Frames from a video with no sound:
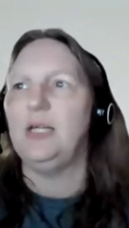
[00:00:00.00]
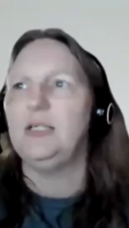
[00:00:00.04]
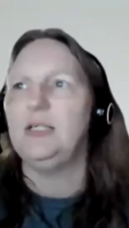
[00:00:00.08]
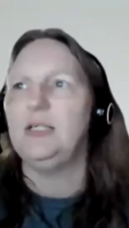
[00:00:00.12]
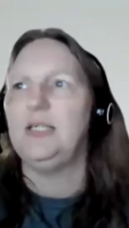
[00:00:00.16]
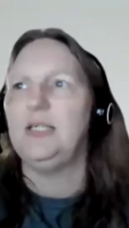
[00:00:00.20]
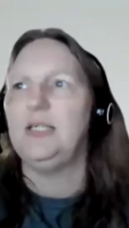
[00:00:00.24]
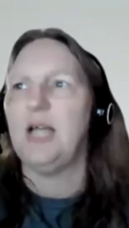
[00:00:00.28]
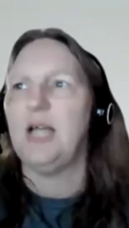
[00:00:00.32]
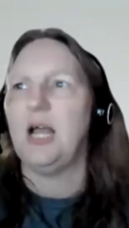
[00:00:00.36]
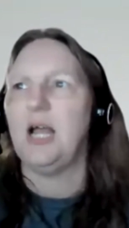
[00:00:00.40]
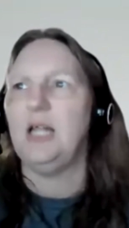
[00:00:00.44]
and
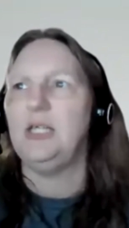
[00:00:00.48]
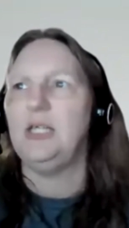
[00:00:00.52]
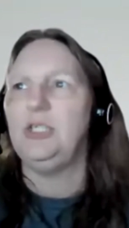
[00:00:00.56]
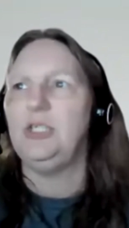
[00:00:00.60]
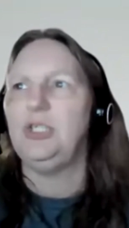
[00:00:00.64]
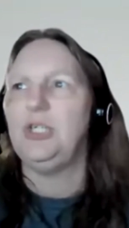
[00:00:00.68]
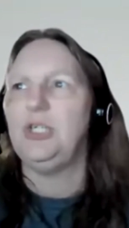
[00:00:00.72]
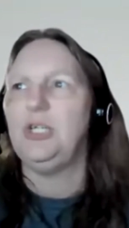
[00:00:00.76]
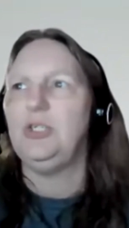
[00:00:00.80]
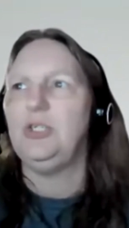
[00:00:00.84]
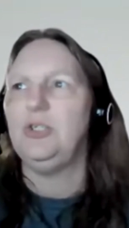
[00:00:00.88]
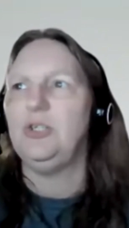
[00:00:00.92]

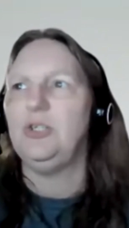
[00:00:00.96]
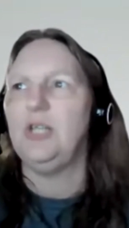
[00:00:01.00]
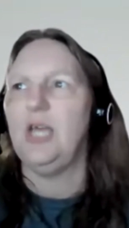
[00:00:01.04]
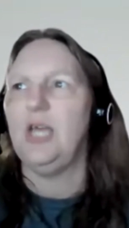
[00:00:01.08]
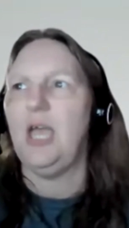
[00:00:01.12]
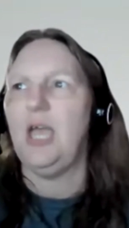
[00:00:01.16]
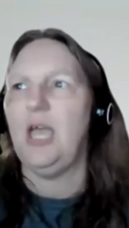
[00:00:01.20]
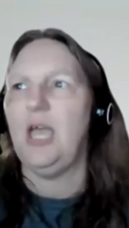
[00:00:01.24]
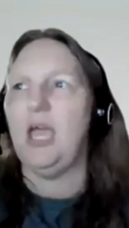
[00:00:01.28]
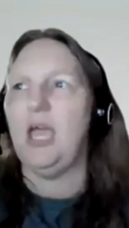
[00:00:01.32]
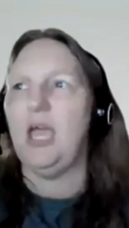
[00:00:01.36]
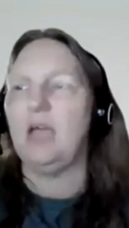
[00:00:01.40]
technology to
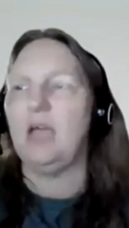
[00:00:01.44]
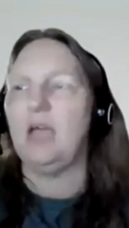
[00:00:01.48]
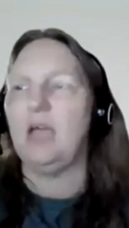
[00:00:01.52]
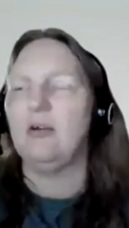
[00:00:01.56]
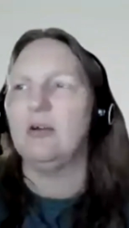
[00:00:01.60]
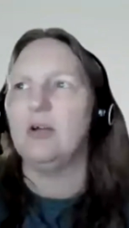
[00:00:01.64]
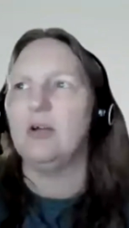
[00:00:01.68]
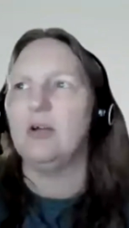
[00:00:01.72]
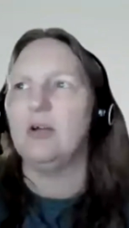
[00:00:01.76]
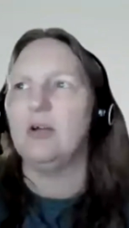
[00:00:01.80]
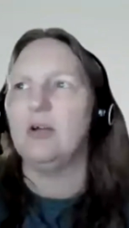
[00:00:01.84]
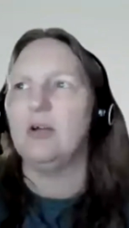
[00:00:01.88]
the
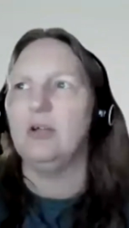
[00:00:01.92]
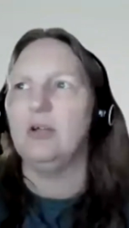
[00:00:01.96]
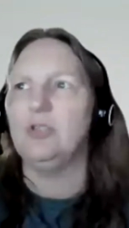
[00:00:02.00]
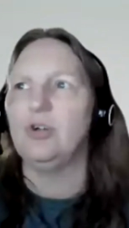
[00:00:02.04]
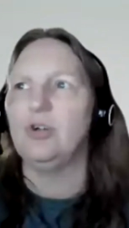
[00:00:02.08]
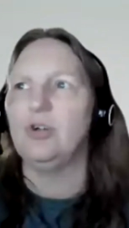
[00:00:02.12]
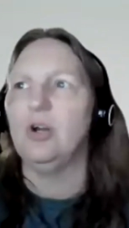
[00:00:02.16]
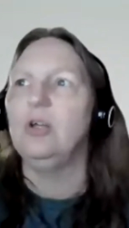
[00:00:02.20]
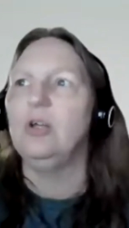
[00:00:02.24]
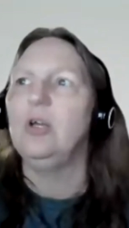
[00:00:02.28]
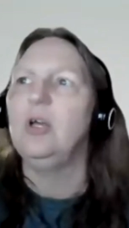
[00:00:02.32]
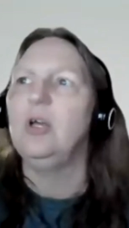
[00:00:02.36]

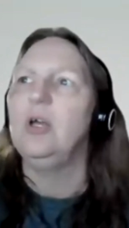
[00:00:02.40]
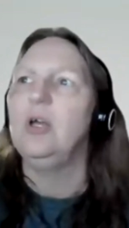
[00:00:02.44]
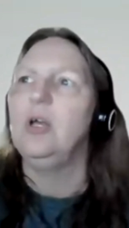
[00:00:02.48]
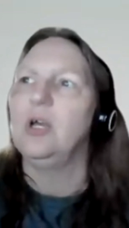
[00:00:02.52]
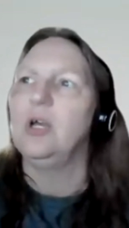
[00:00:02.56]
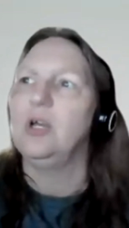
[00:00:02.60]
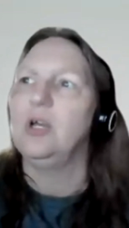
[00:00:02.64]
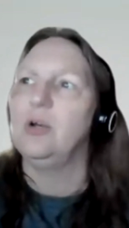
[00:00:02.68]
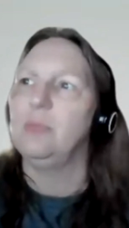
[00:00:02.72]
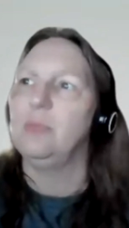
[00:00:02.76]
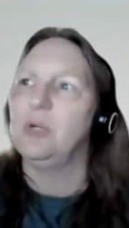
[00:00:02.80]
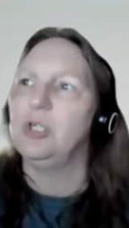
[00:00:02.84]
agricultural,
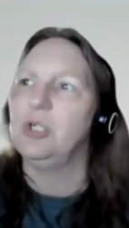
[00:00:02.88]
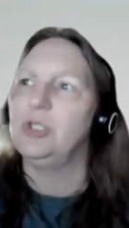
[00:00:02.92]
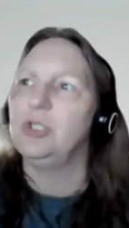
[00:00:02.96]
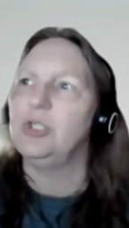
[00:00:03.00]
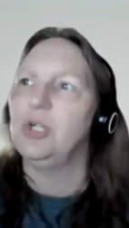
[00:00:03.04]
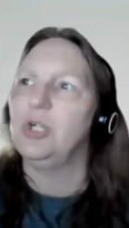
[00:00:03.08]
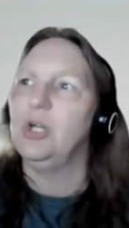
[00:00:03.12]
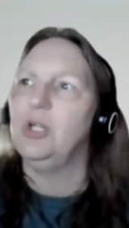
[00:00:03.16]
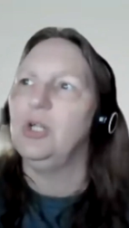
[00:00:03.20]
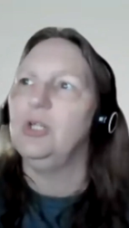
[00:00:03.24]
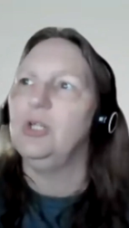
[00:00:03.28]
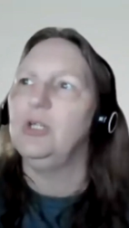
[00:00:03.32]

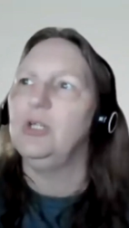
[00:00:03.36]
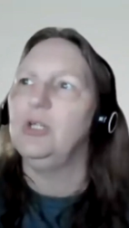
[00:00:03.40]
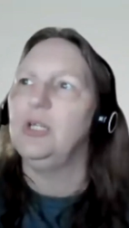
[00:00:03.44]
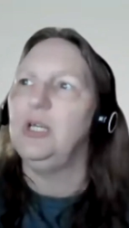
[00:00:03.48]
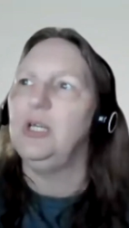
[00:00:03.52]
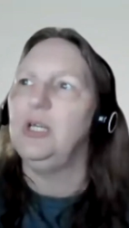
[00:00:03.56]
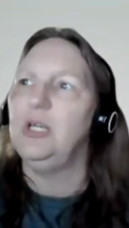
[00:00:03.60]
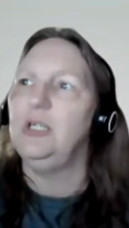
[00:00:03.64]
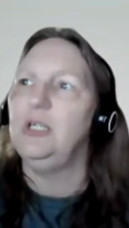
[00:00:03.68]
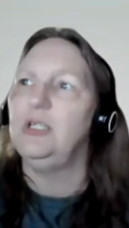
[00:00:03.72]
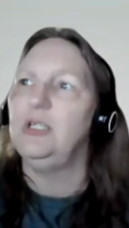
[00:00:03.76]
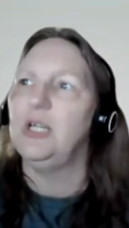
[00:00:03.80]
commercial,
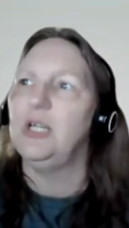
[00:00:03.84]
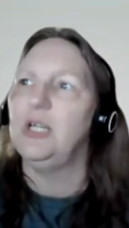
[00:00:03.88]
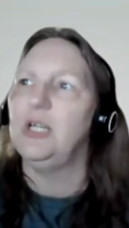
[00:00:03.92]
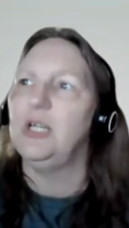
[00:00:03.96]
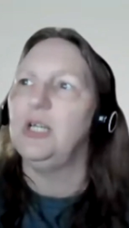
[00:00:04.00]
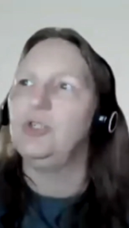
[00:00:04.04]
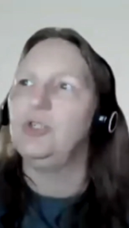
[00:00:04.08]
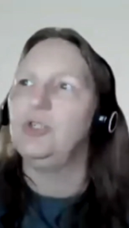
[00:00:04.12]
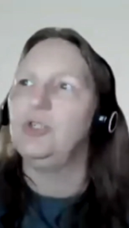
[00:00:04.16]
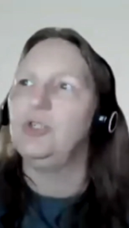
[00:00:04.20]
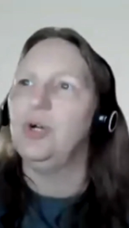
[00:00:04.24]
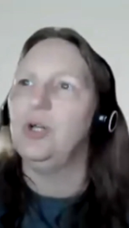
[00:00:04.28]

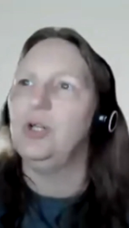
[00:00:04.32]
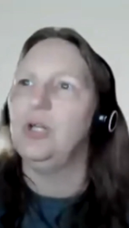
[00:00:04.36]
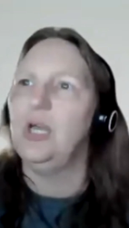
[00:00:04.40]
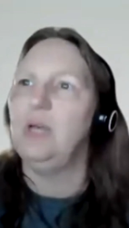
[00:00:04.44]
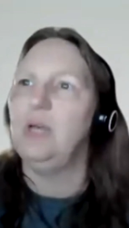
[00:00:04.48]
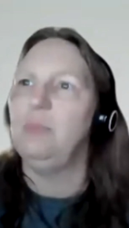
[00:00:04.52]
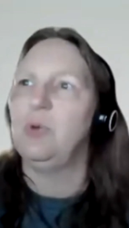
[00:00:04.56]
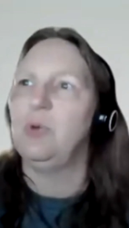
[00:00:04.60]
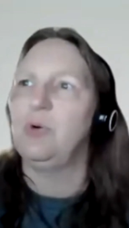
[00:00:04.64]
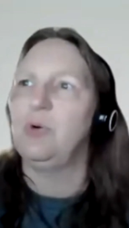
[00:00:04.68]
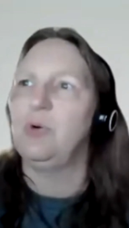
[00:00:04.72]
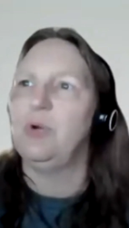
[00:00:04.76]
industrial,
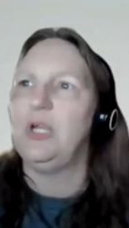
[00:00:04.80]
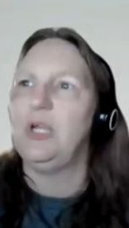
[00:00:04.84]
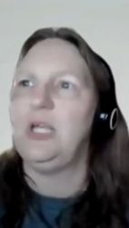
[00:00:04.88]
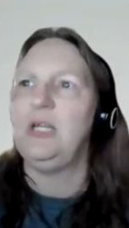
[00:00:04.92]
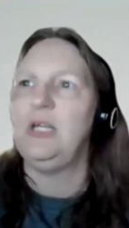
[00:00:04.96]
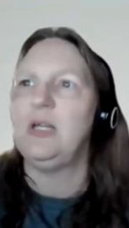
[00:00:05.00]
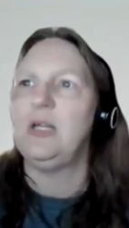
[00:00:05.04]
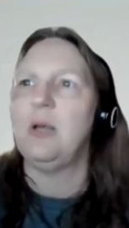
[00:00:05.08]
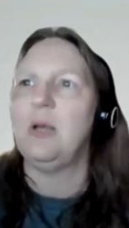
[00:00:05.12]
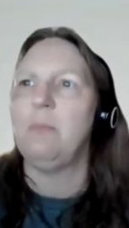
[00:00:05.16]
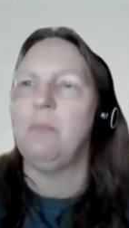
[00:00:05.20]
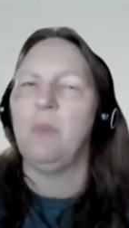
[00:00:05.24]
and
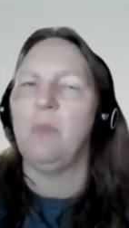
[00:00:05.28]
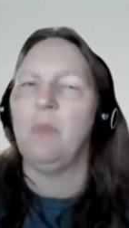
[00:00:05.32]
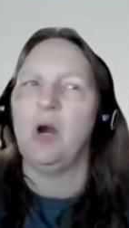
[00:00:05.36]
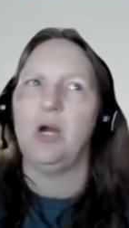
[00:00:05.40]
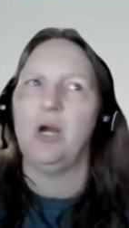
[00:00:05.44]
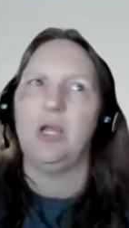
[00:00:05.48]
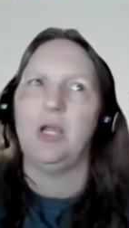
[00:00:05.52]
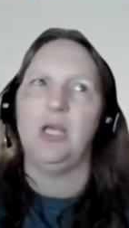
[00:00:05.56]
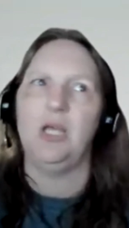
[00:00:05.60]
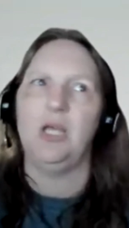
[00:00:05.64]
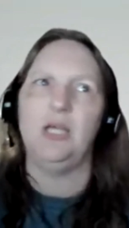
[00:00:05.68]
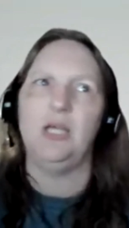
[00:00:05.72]
marine
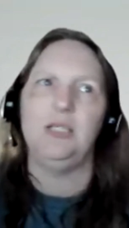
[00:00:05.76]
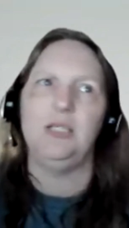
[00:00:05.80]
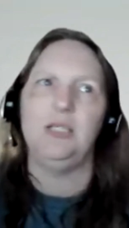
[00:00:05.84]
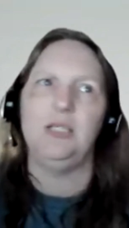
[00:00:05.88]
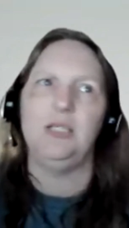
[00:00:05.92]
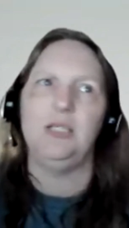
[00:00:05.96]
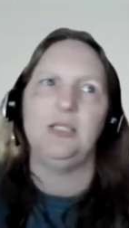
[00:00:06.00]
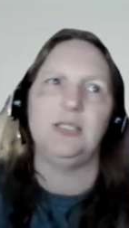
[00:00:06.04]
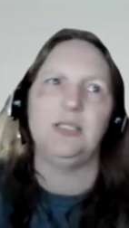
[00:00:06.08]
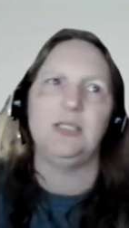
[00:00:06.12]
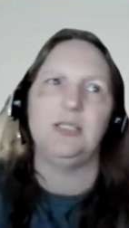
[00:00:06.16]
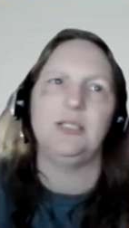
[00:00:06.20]

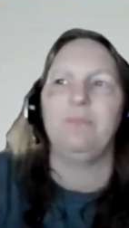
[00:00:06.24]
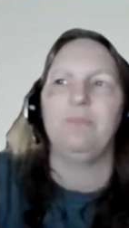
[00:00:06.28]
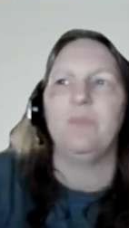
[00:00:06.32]
markets.